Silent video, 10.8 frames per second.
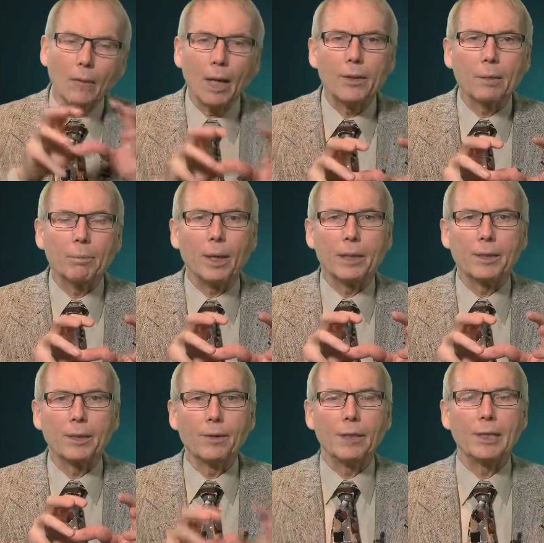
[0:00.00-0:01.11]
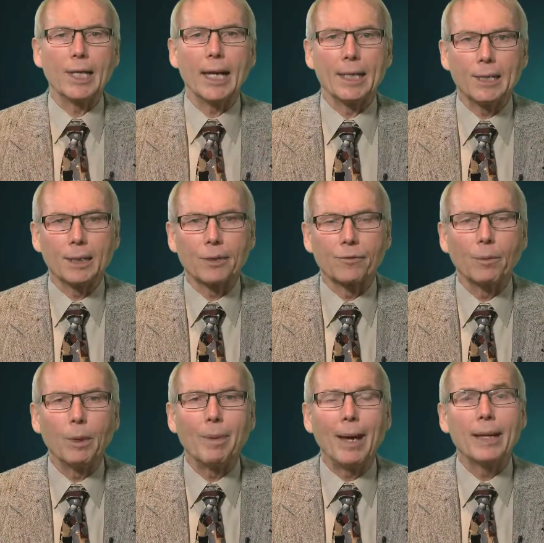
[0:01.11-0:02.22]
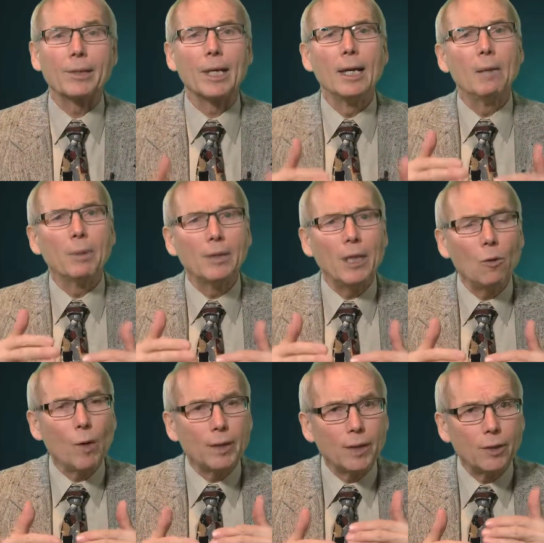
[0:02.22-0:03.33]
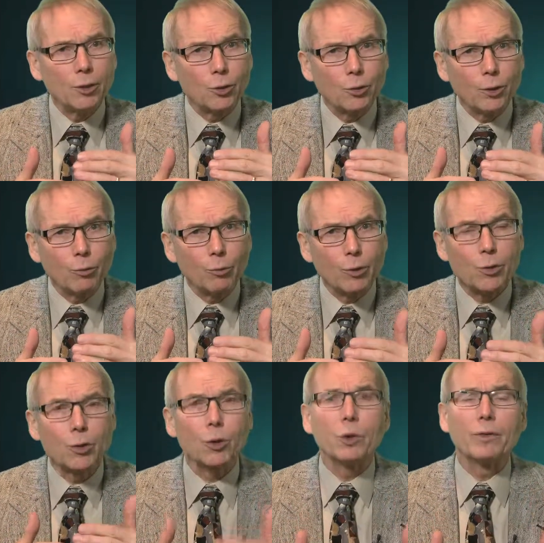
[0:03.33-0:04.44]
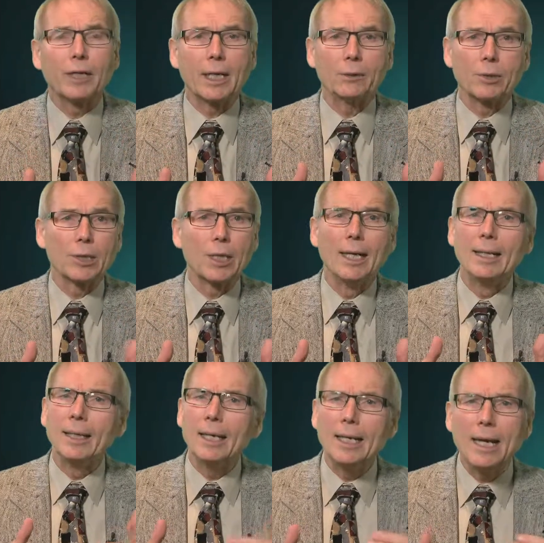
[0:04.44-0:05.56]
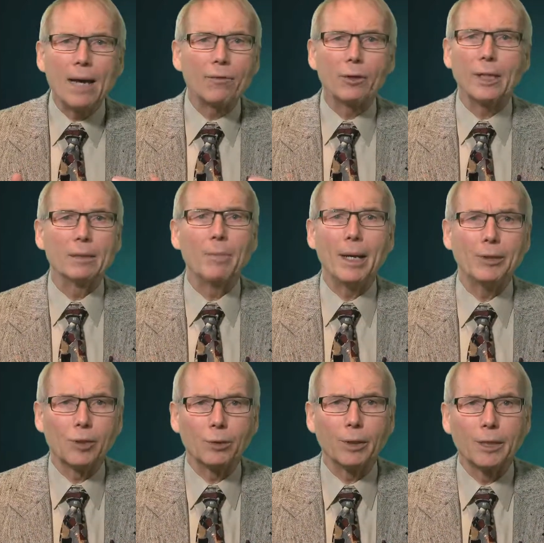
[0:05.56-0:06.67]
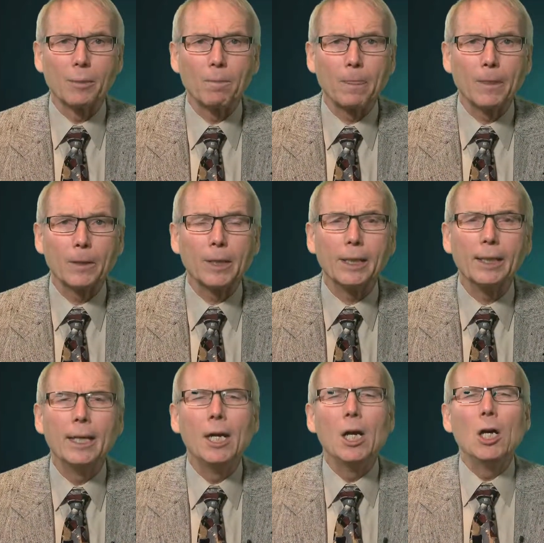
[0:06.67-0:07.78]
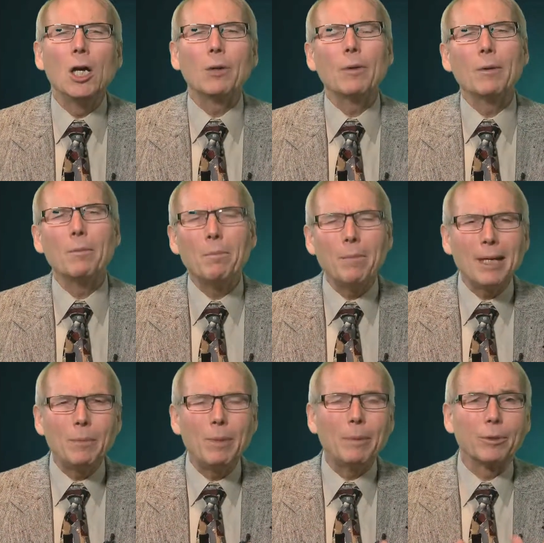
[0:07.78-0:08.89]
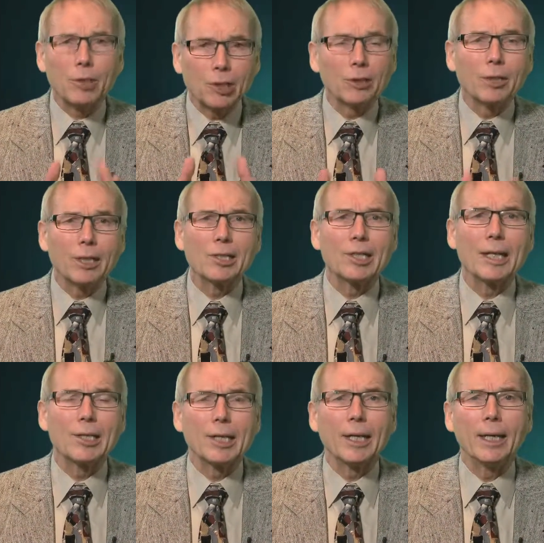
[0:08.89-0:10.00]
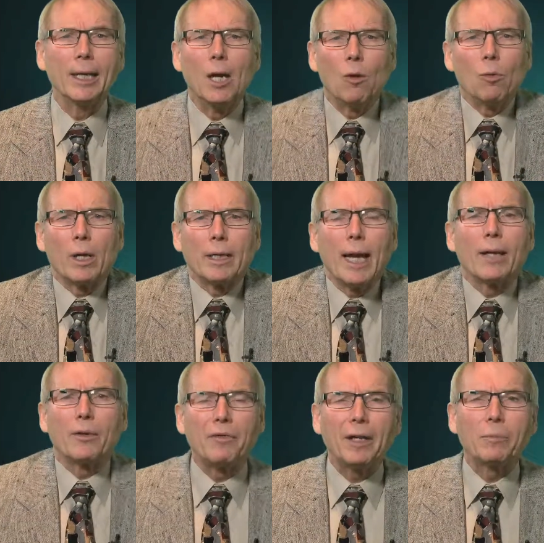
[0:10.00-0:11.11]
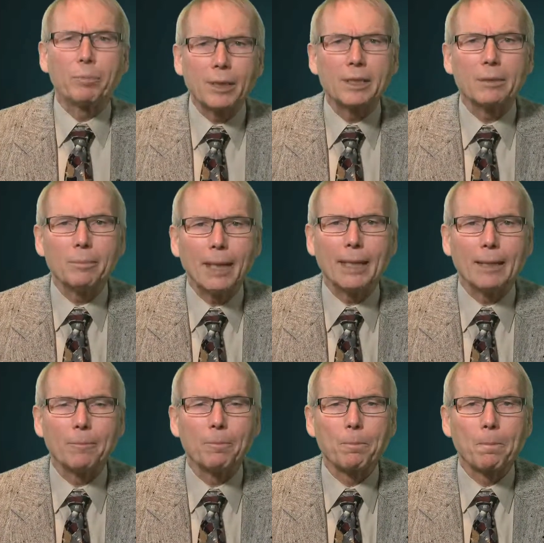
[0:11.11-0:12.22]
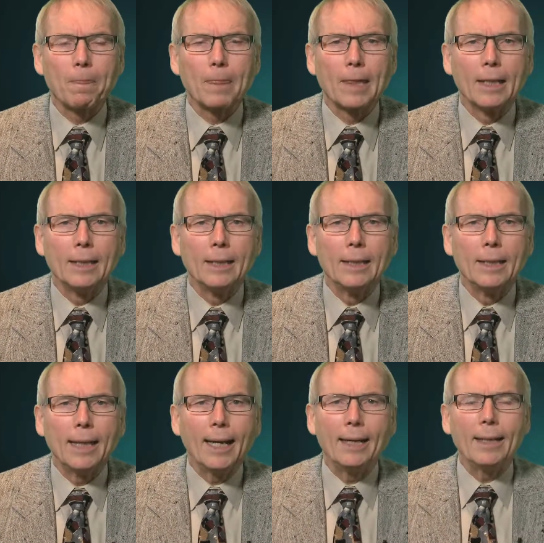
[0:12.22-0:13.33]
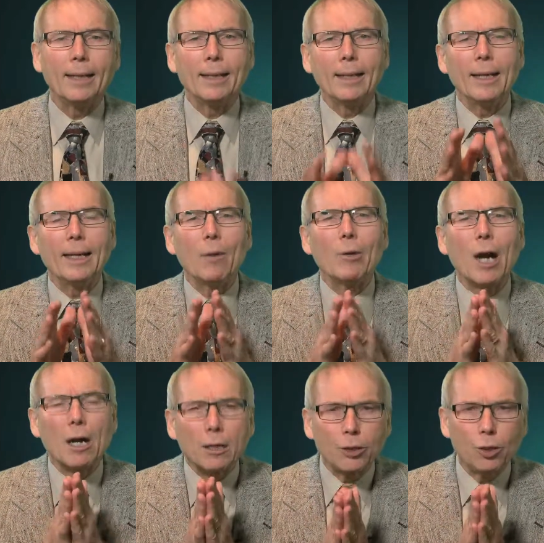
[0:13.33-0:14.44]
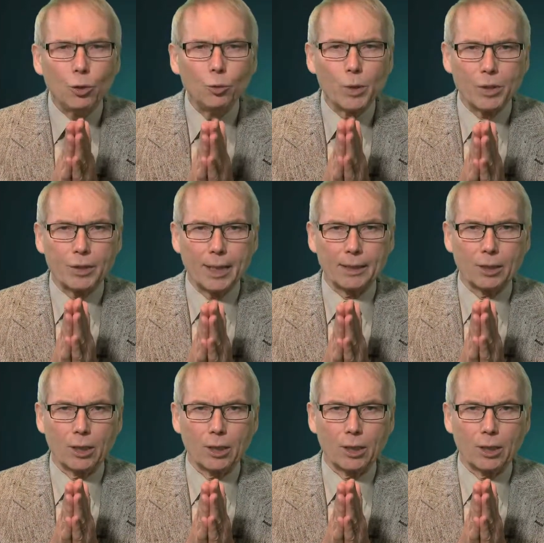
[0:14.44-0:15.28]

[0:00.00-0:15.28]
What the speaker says: and then bought these assets from the banks, but they went into the reserve accounts. They never hit Main Street, okay? Many people still to this day say, well, yeah, the Fed printed money. And I want to argue with that